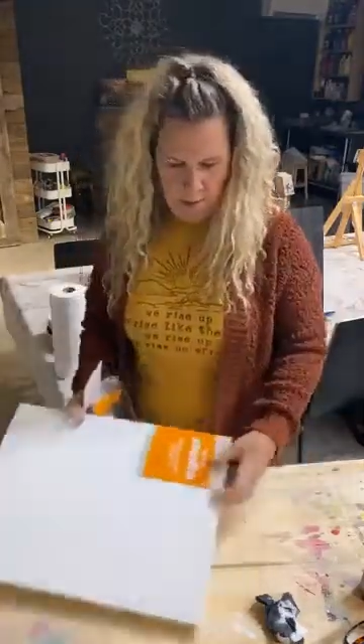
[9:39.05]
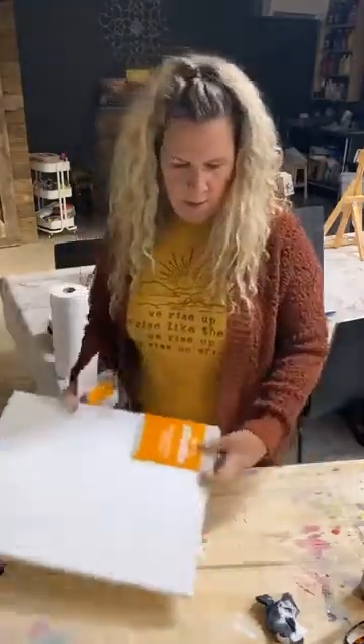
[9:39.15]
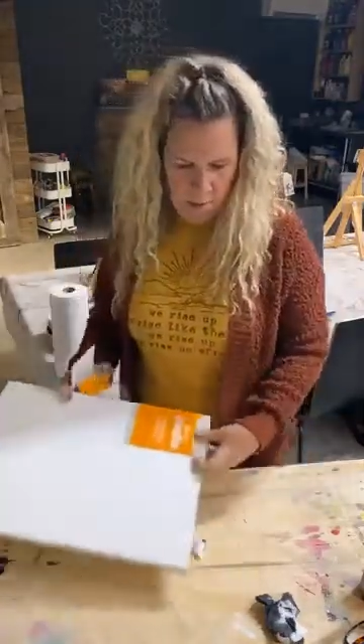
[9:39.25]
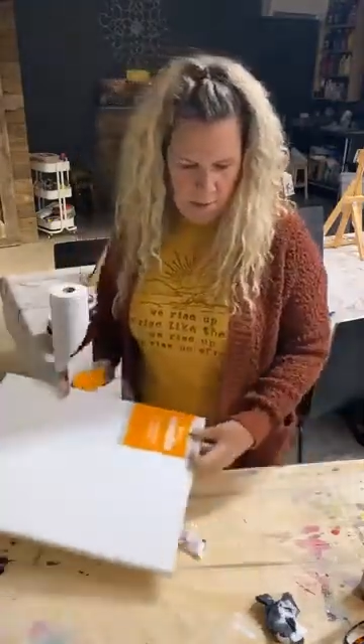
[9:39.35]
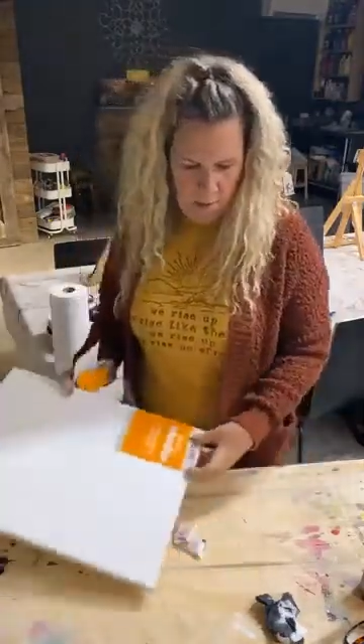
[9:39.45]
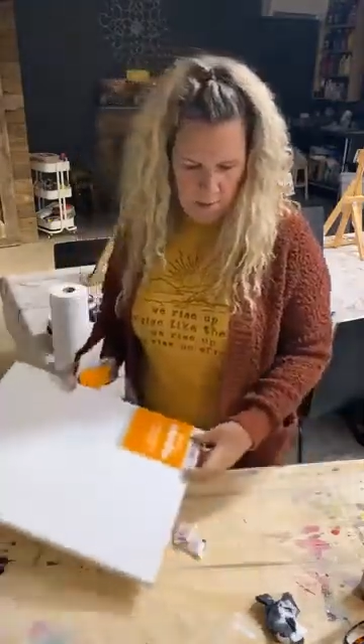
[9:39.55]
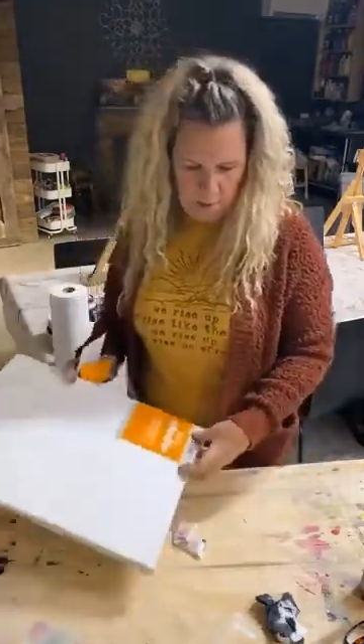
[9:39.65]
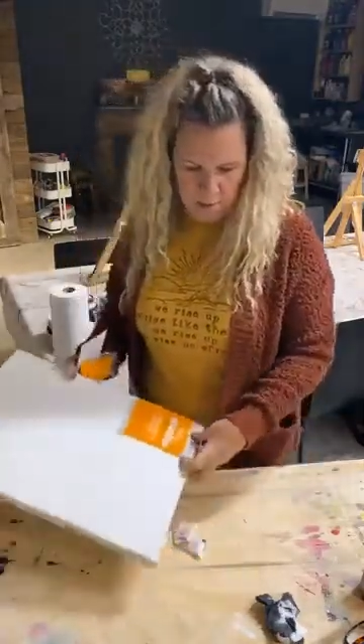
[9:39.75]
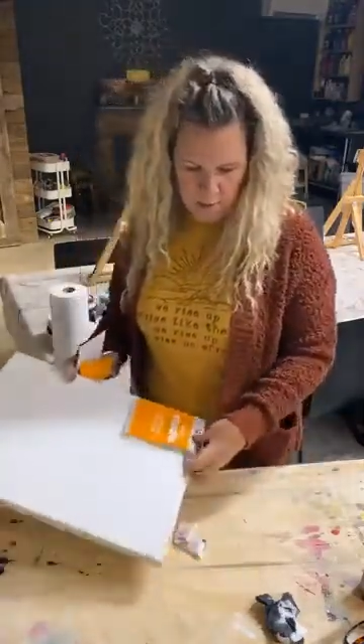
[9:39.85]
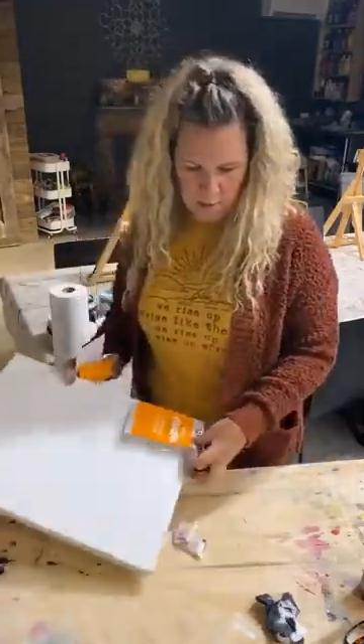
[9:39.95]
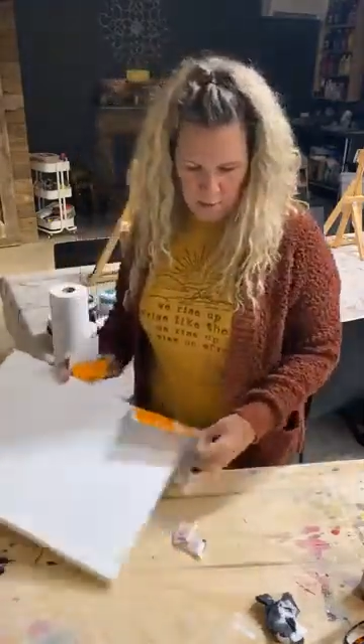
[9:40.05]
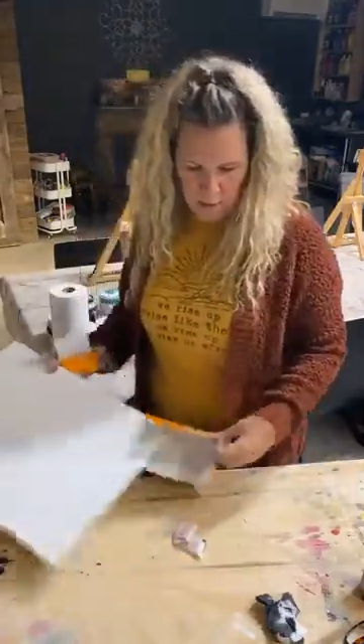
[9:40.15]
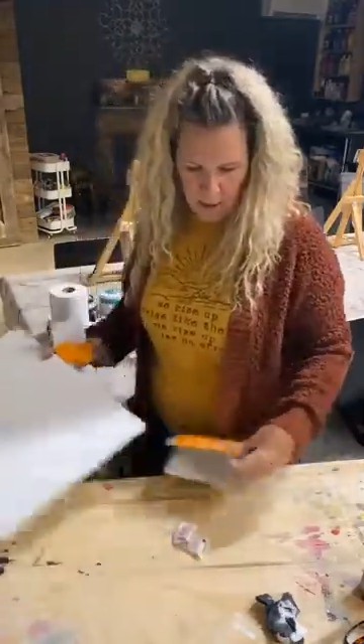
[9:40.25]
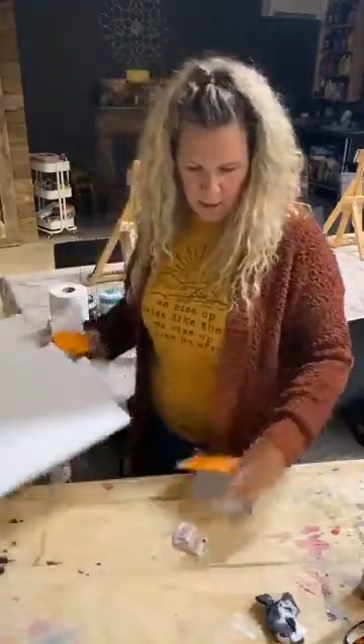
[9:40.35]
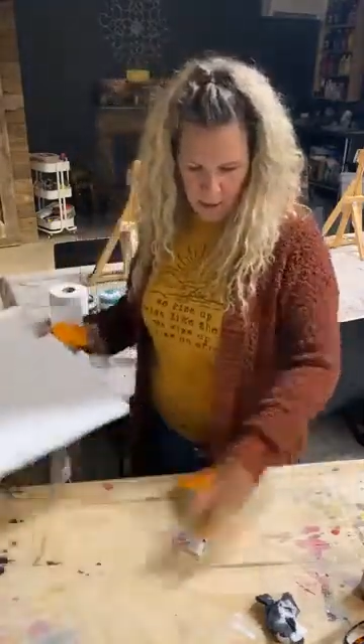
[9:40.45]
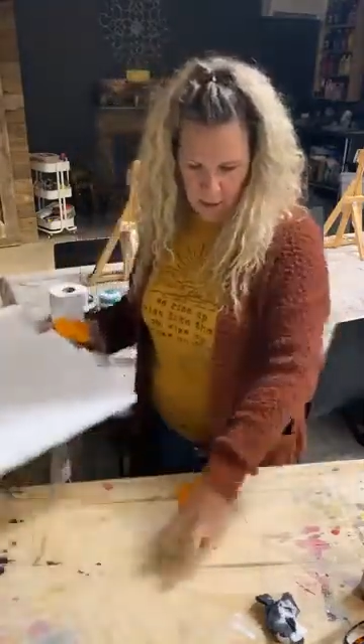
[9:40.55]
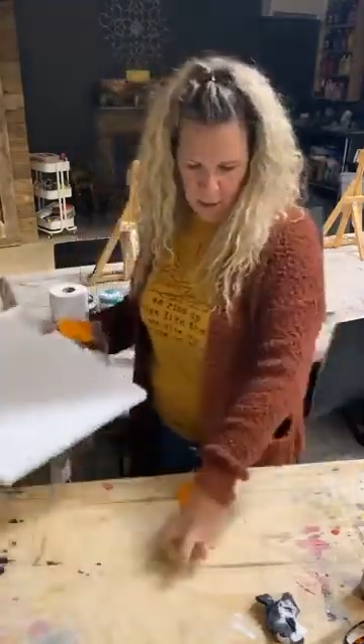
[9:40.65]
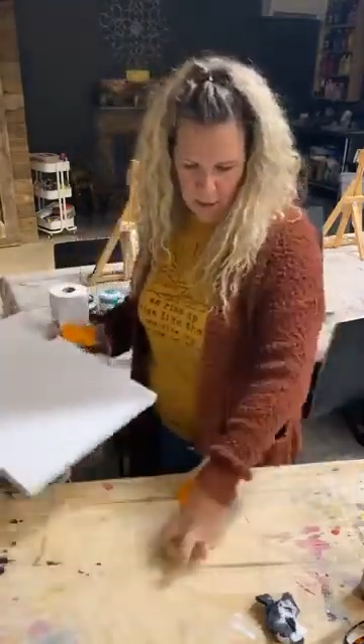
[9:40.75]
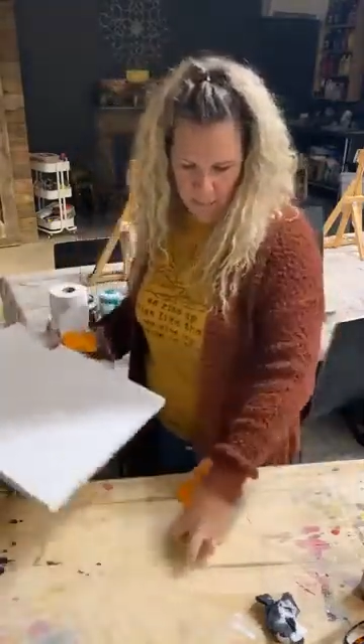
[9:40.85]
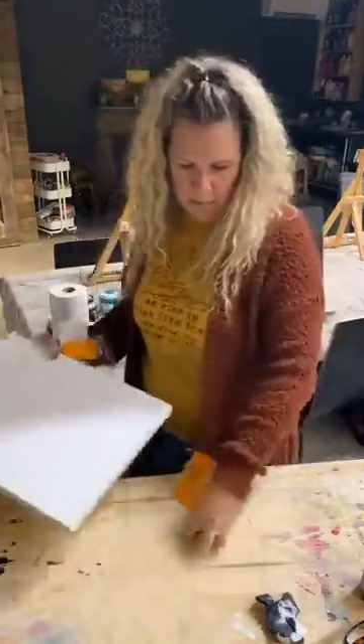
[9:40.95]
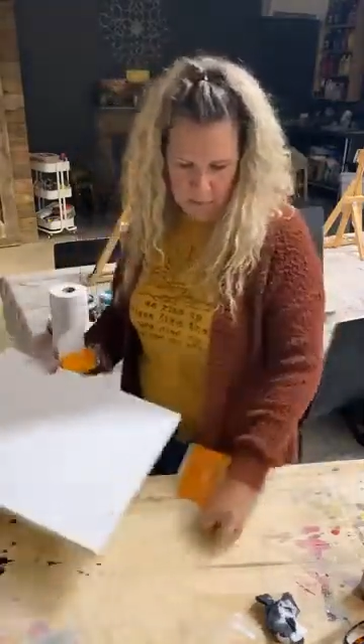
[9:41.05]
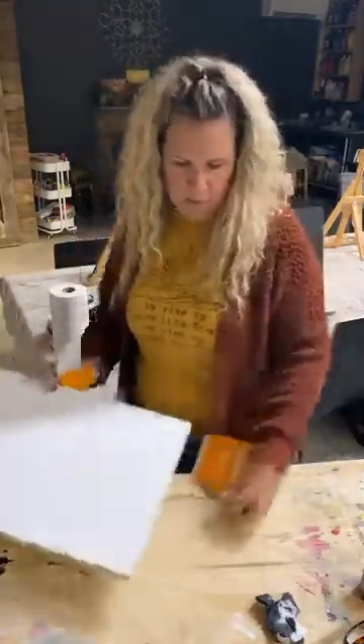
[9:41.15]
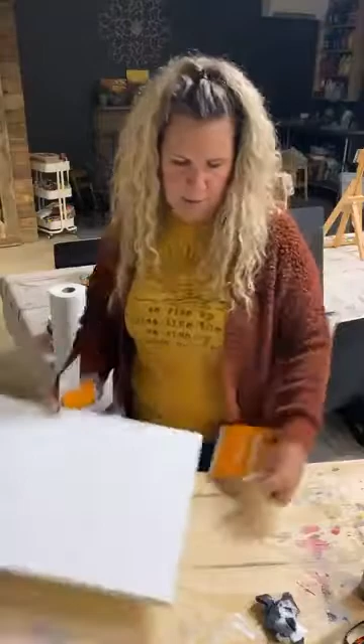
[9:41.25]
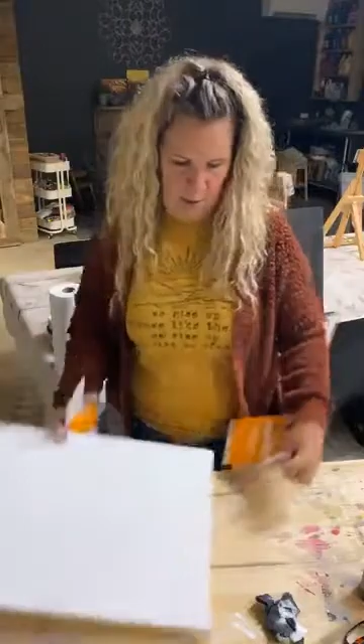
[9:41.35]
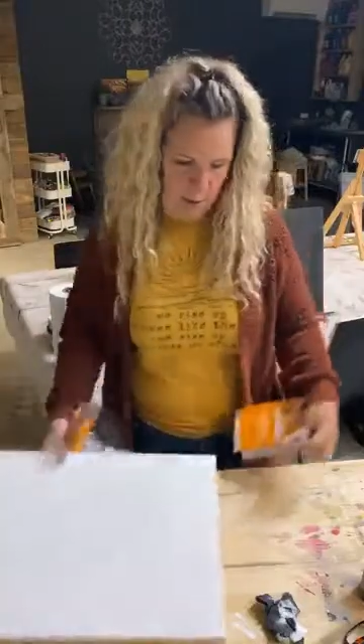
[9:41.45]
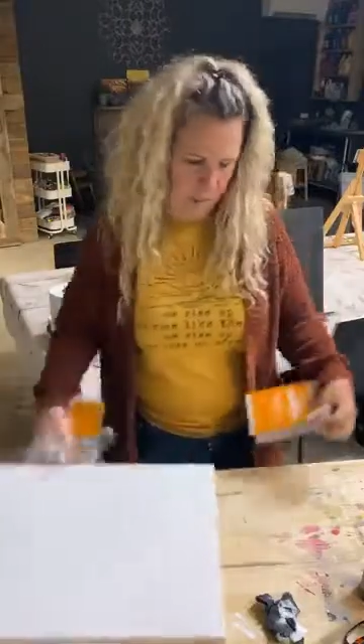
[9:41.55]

no loss on a canvas.